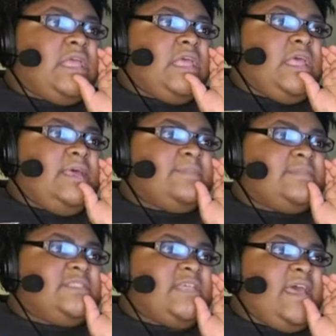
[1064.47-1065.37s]
comes
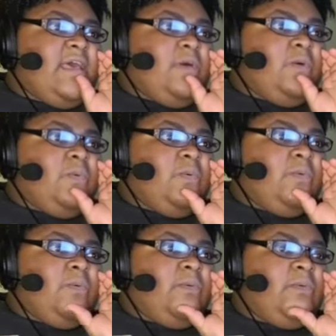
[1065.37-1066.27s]
out
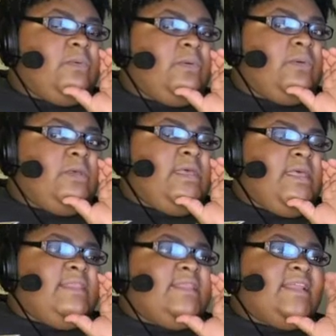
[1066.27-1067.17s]

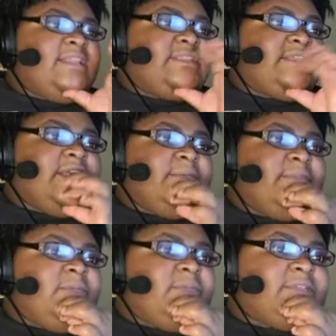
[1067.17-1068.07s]
that the
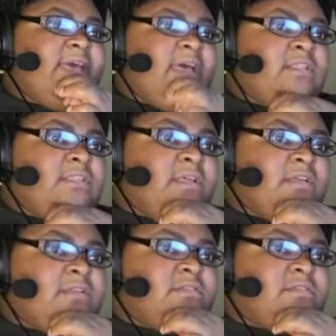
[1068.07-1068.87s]
tournament was outlawed.